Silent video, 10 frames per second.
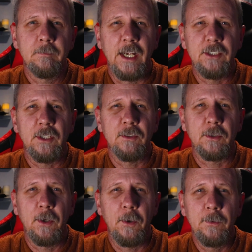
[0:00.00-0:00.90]
changing the
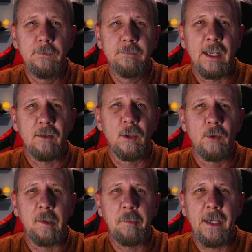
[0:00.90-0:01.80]
code,
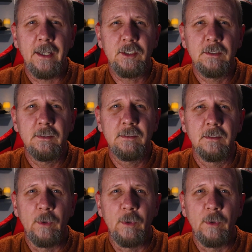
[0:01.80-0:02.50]
downloading patches,